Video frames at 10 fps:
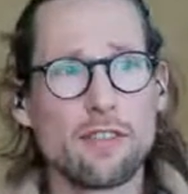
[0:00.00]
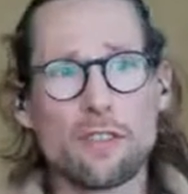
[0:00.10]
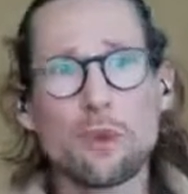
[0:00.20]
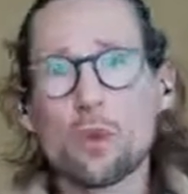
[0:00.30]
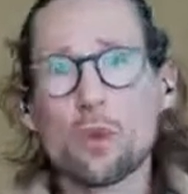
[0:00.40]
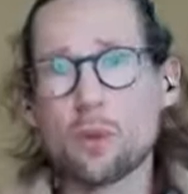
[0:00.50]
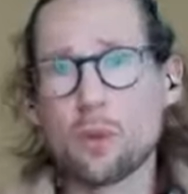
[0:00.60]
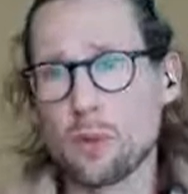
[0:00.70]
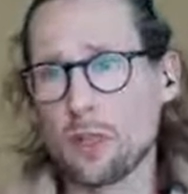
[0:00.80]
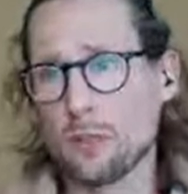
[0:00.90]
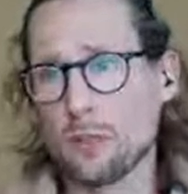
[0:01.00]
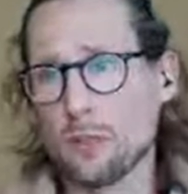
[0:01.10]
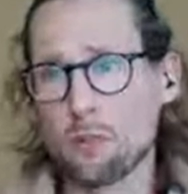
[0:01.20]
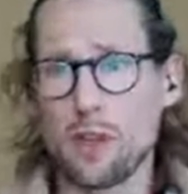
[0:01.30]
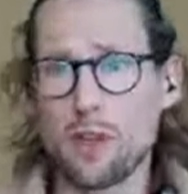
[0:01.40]
I think the coolest
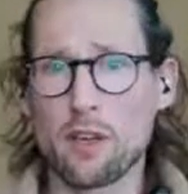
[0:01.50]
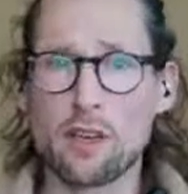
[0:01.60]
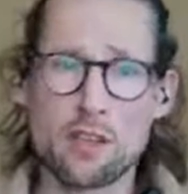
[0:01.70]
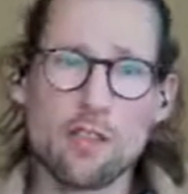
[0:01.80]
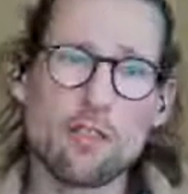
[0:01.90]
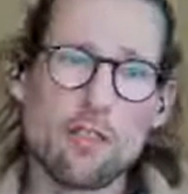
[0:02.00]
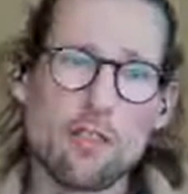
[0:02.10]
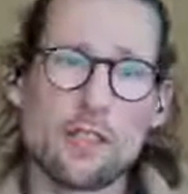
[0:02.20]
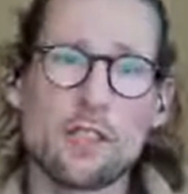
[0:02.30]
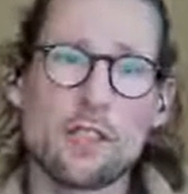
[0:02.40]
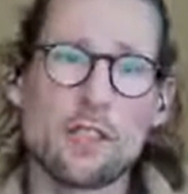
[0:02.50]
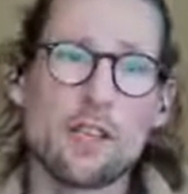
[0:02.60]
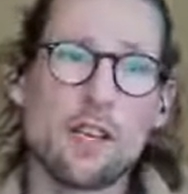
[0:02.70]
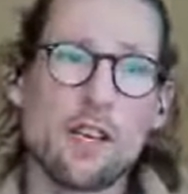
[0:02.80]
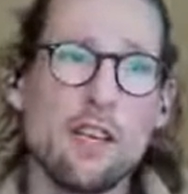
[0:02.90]
way to think about it eventually
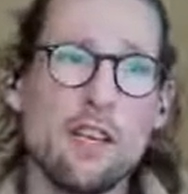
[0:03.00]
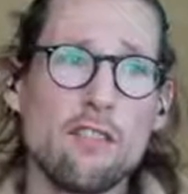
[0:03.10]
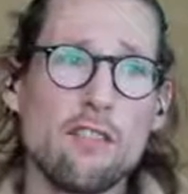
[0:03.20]
is like